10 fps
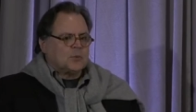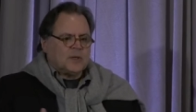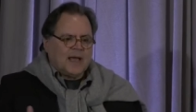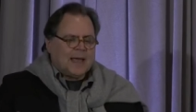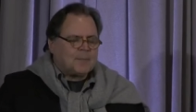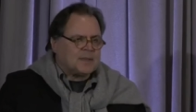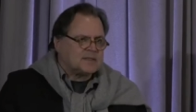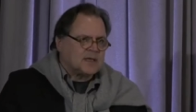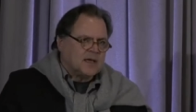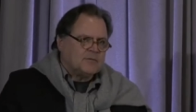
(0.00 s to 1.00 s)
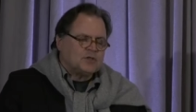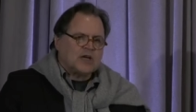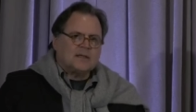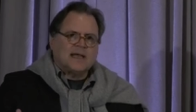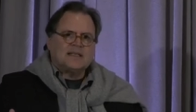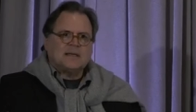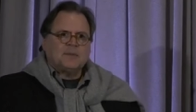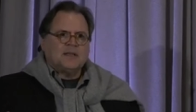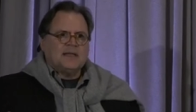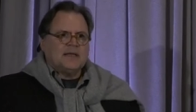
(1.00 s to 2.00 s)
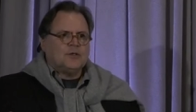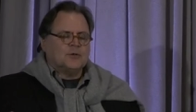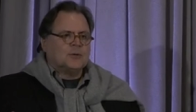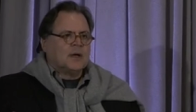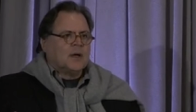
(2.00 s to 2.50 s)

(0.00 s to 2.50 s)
What happens if your child ends up in the NICU?